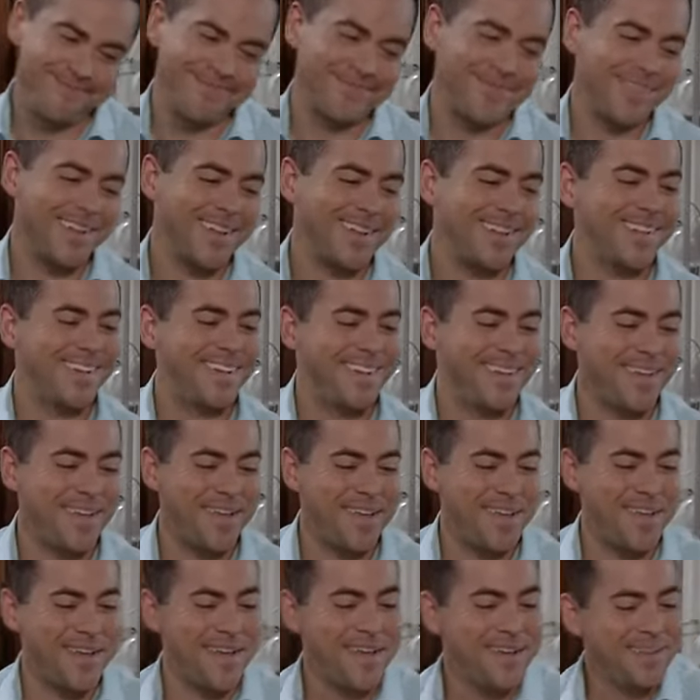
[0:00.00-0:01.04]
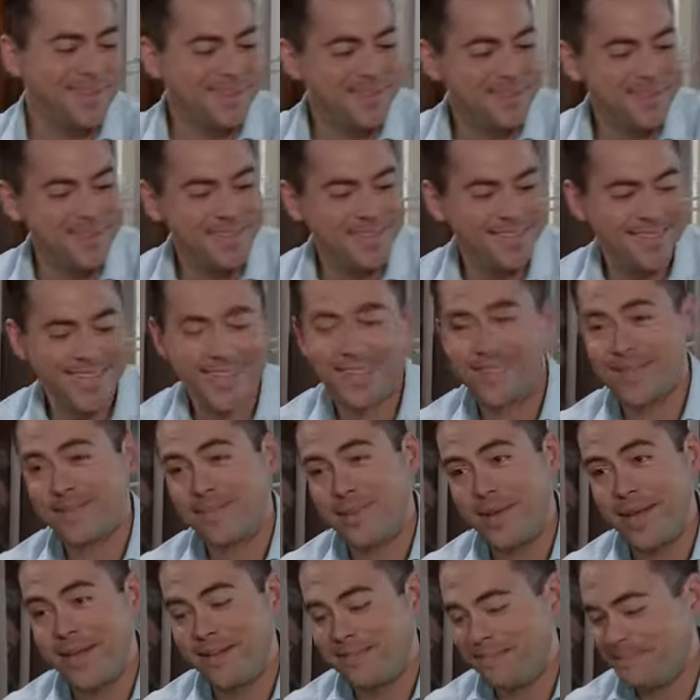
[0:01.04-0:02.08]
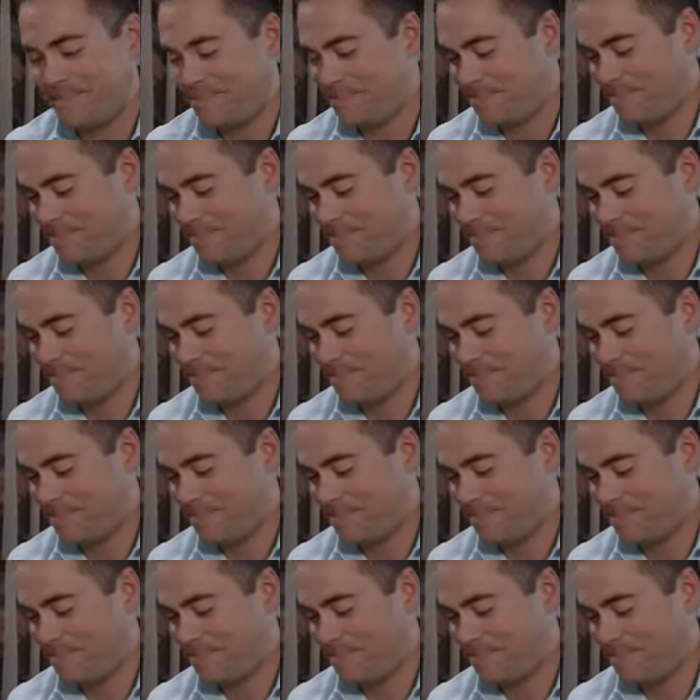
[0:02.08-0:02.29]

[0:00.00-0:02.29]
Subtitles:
Well, that's the plan.